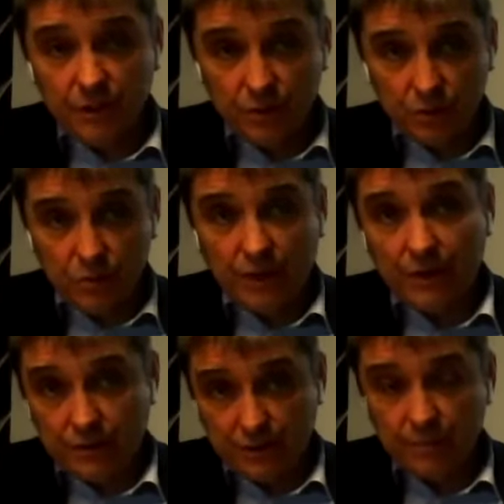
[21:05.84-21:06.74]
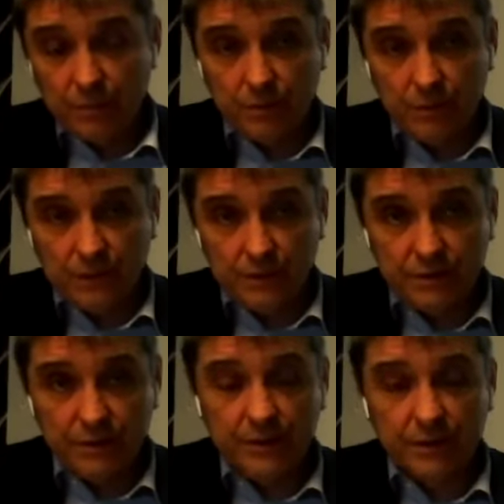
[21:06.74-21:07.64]
you know, who are a publicly
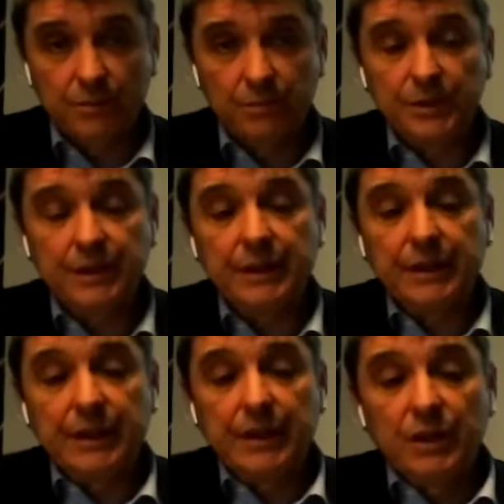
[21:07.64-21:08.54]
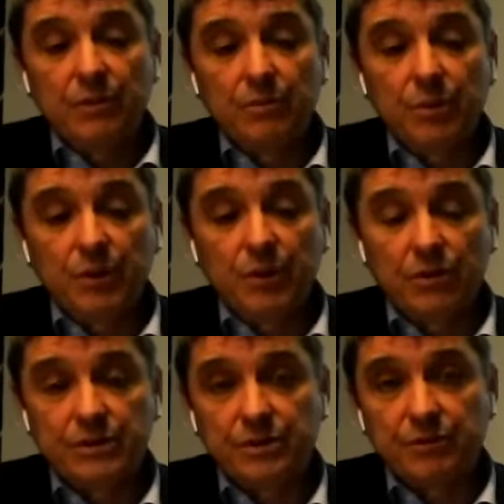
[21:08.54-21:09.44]
traded company, but
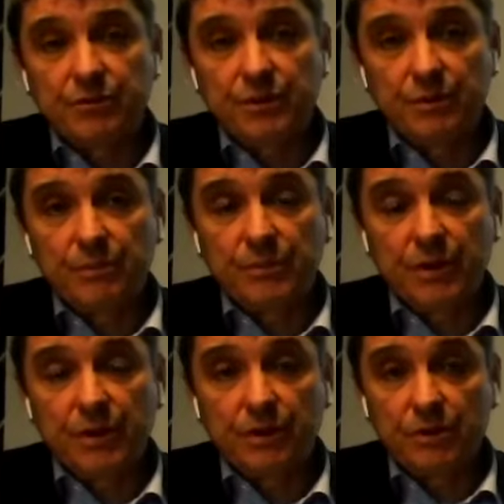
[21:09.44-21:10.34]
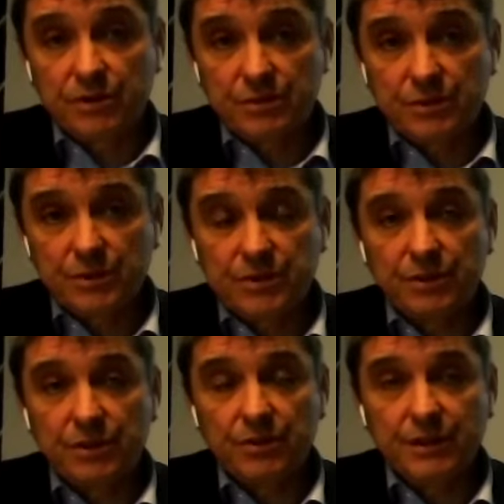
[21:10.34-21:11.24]
also from our customers.
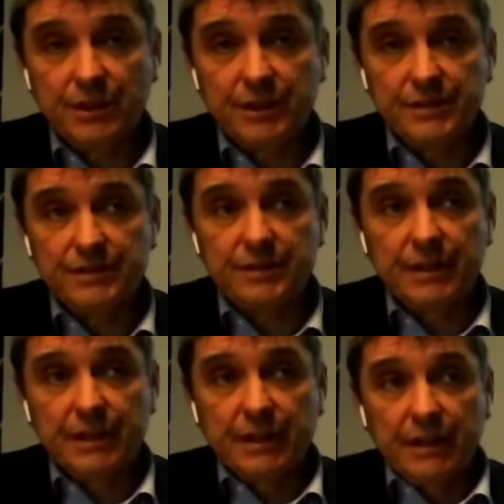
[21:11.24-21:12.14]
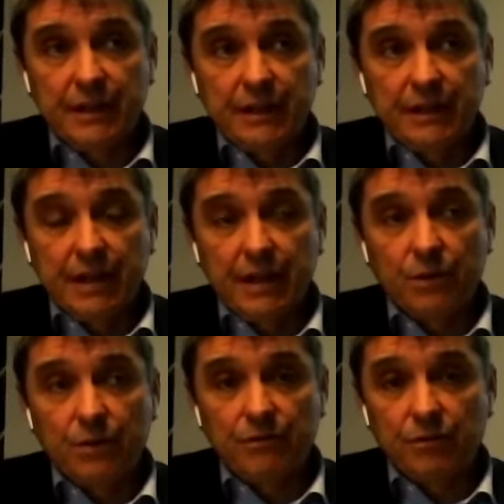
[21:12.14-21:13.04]
You know, it is
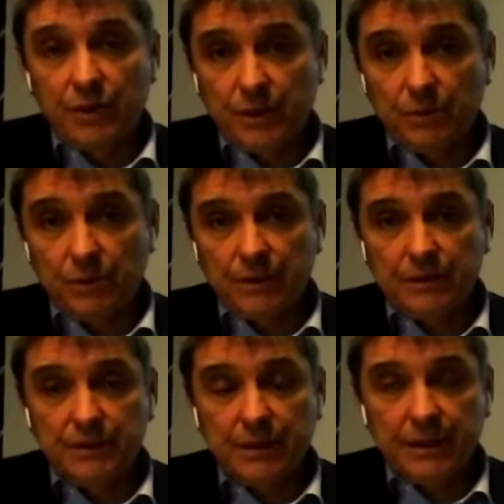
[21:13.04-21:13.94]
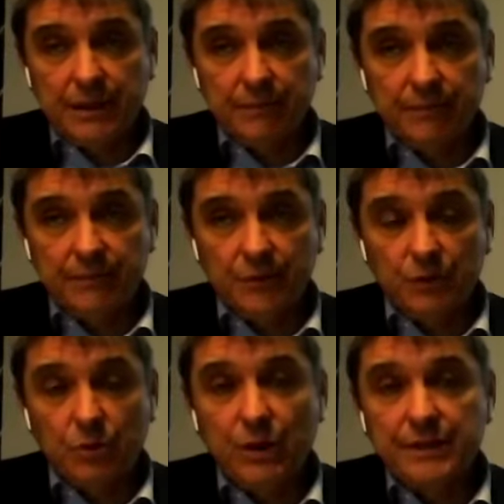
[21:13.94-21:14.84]
now frequent
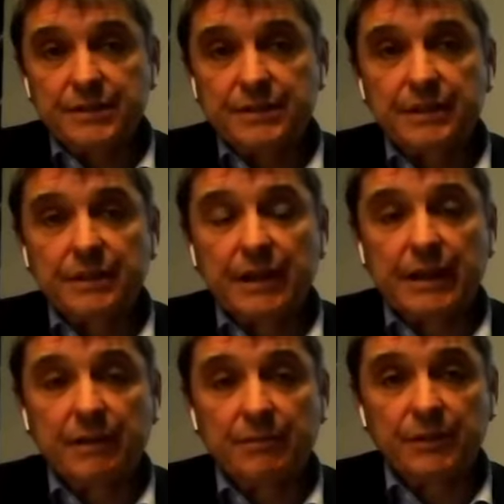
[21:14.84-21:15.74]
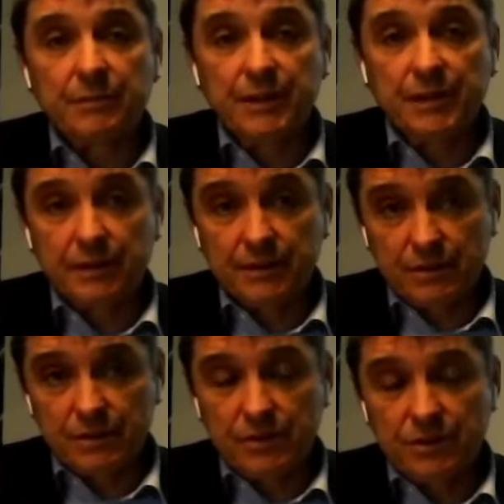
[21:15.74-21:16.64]
request, and depending on
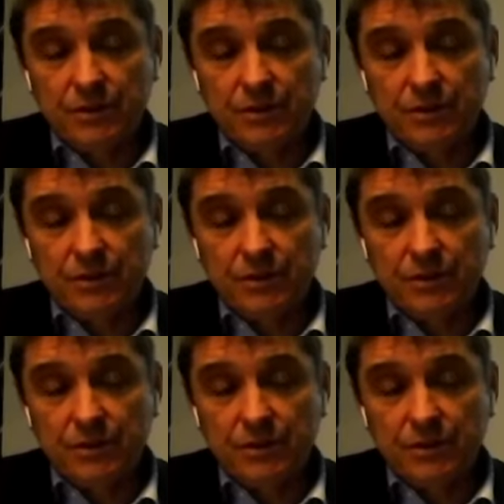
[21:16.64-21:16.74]
the